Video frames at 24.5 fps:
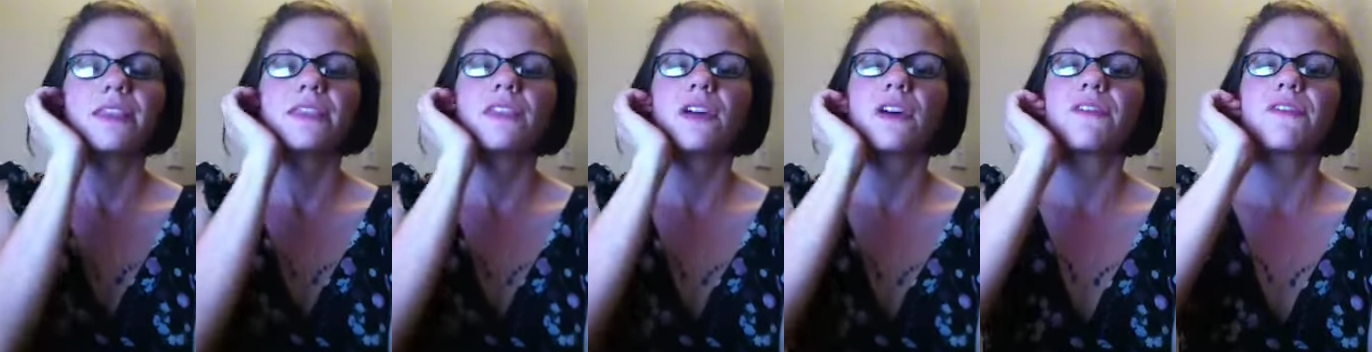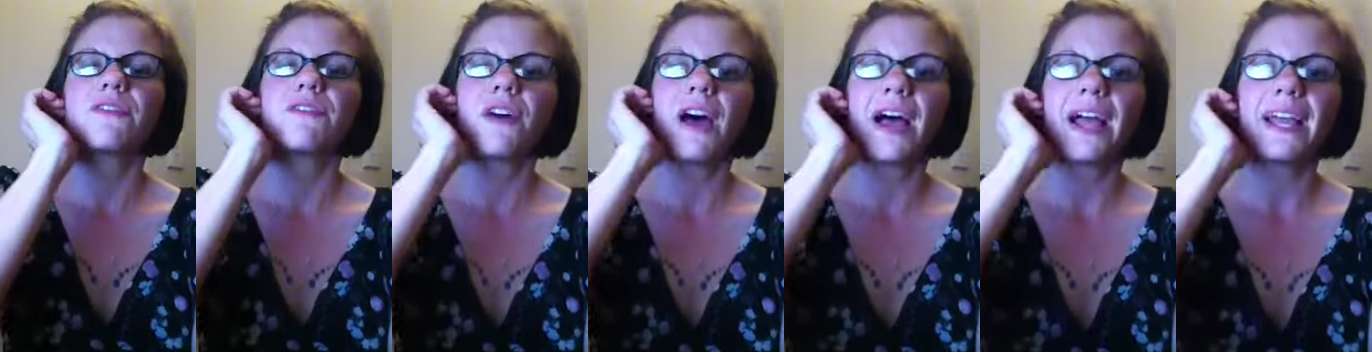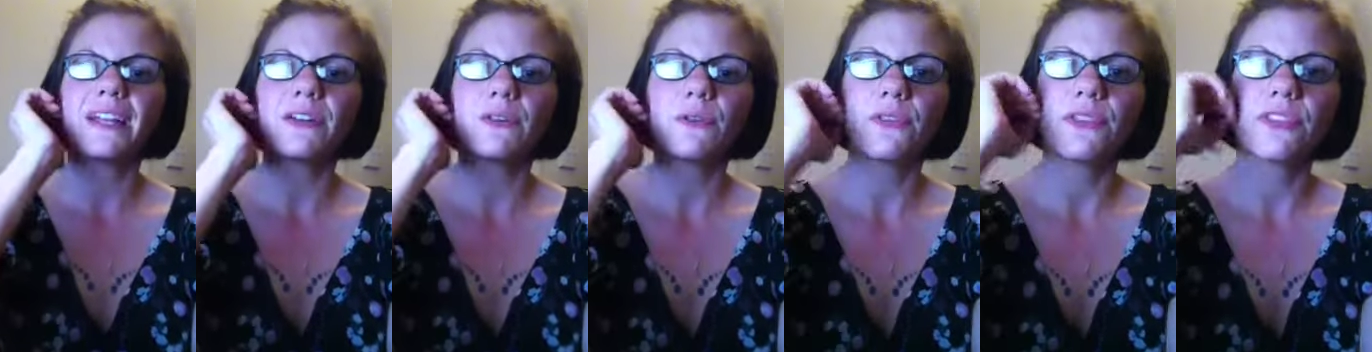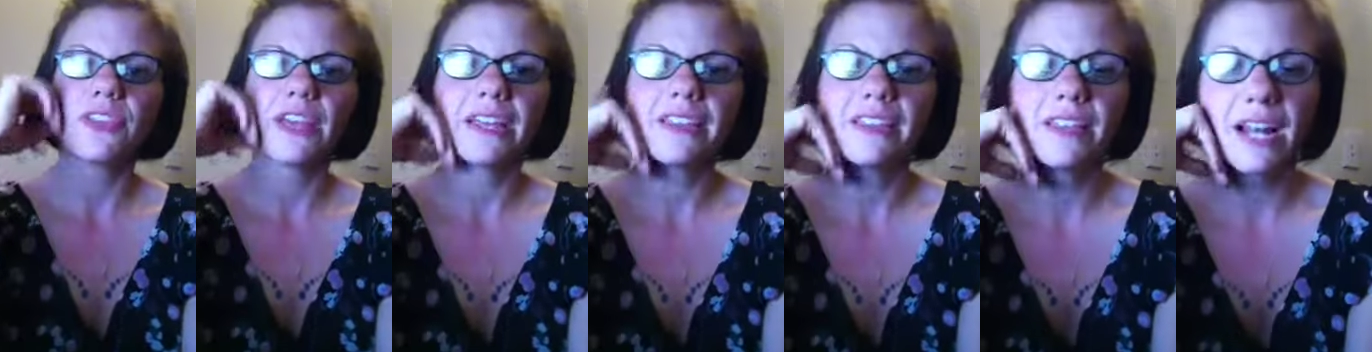The final
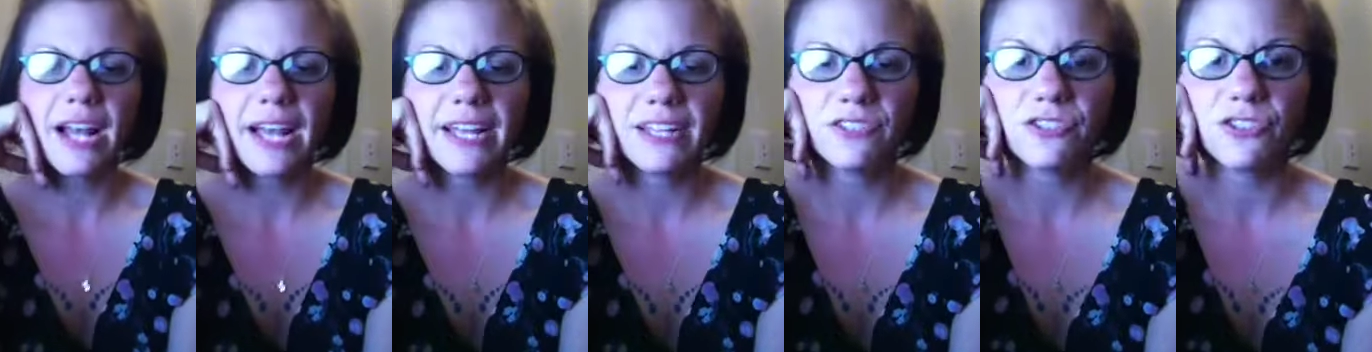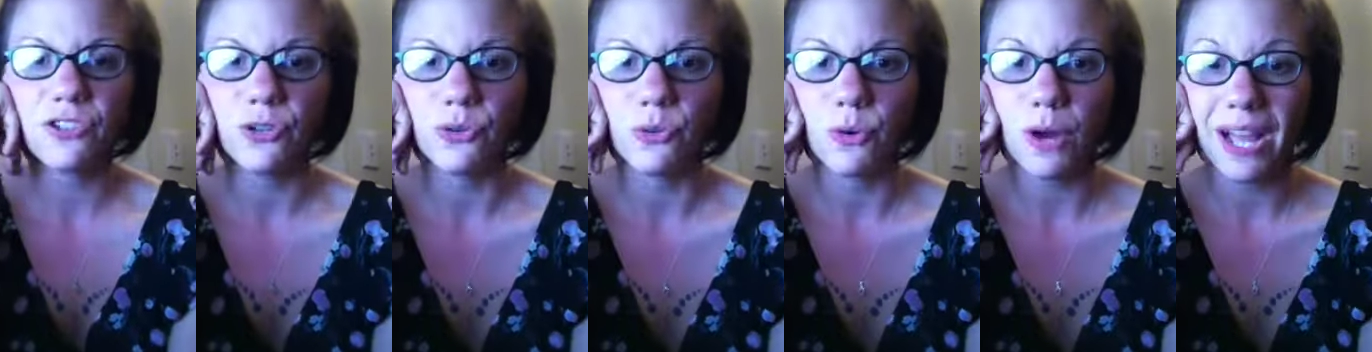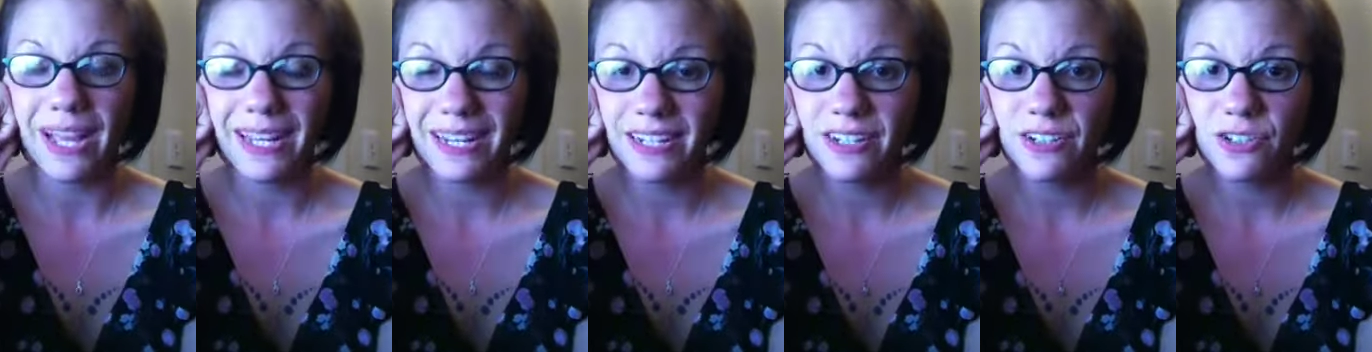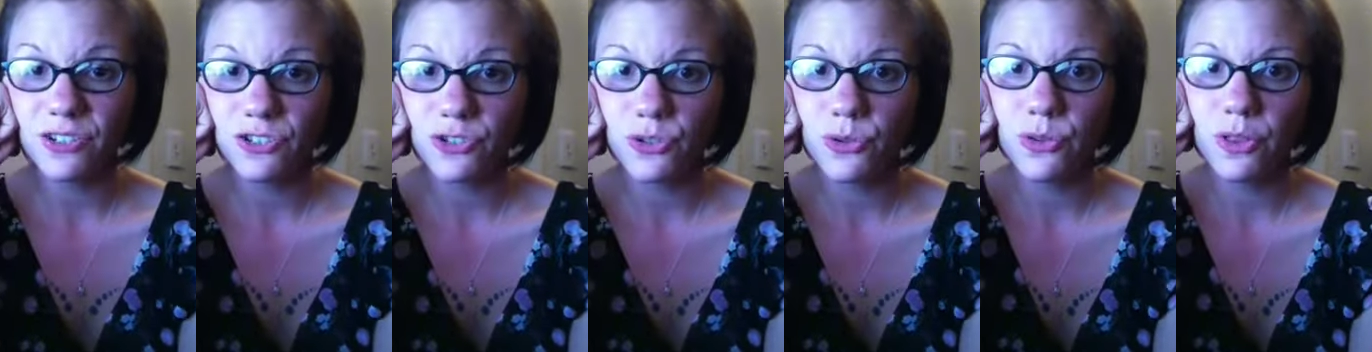thing that I do, I
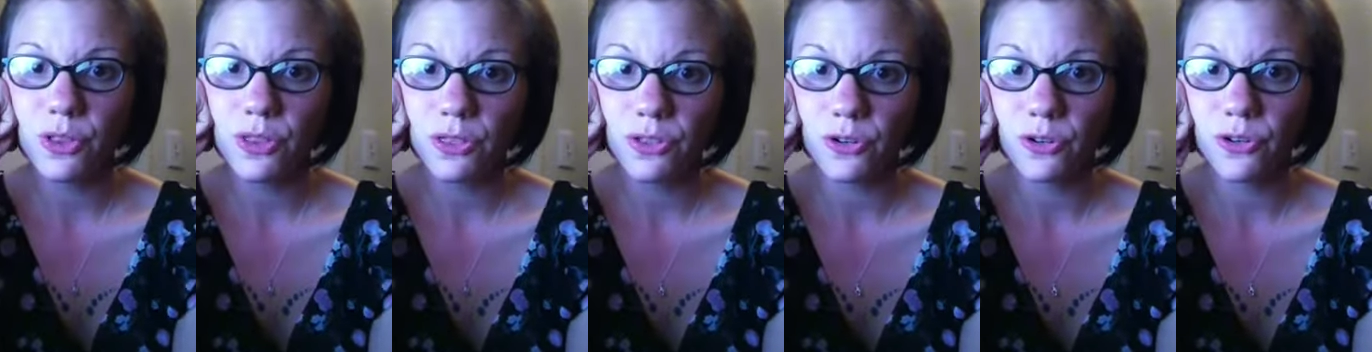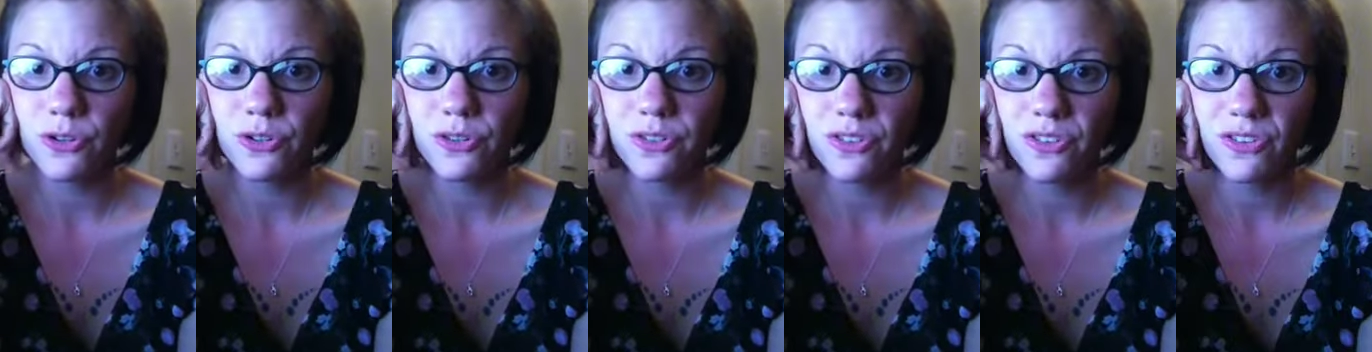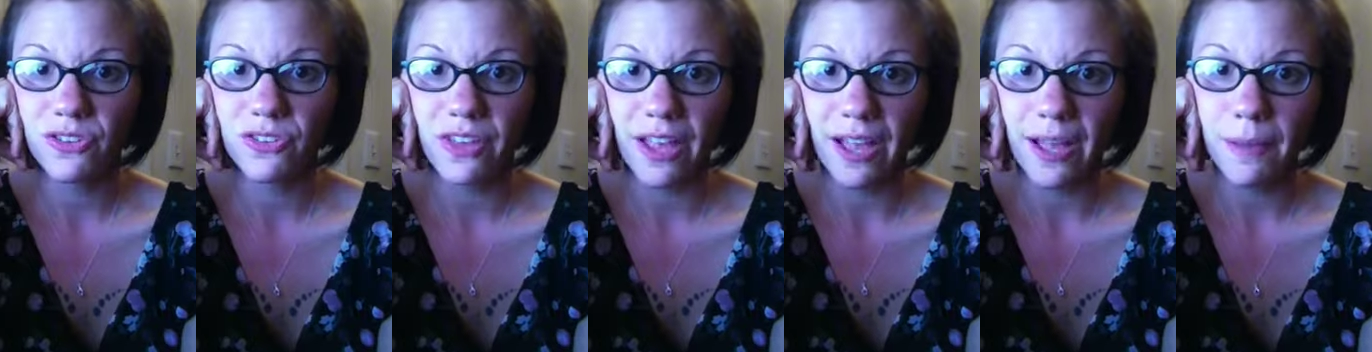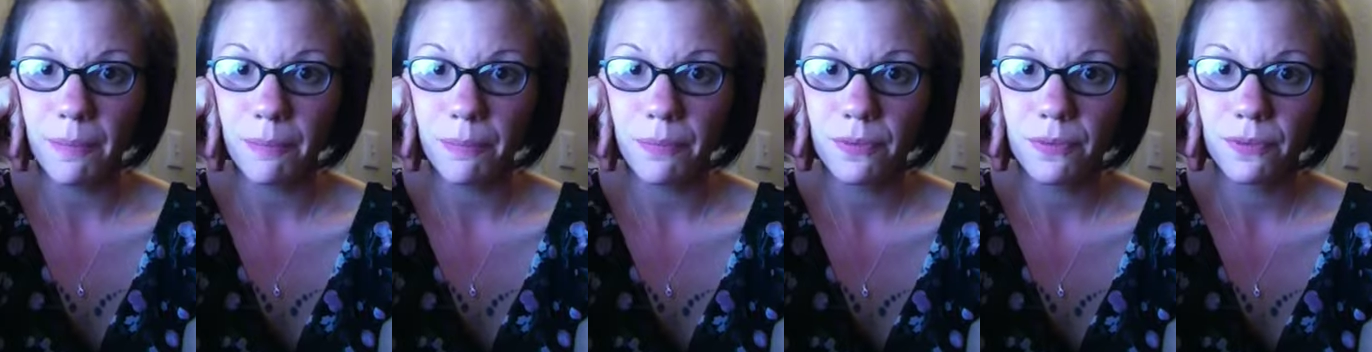didn't do the third
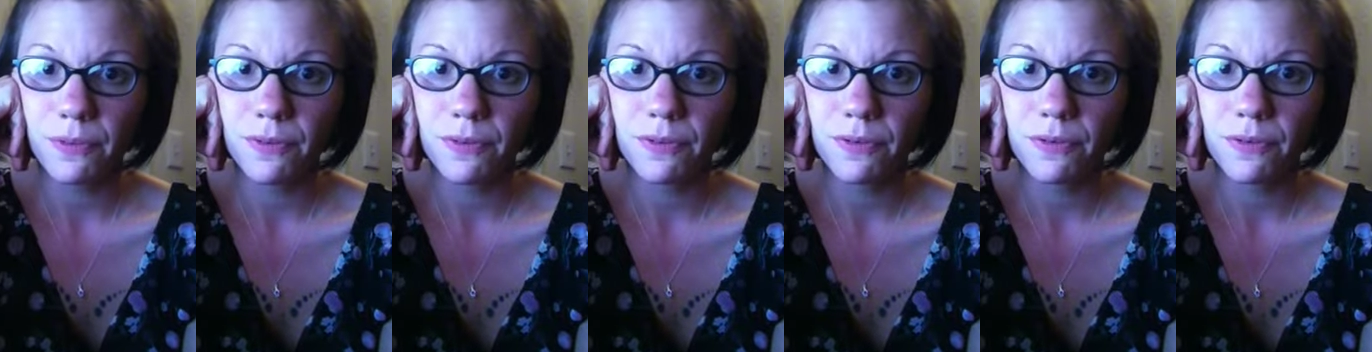step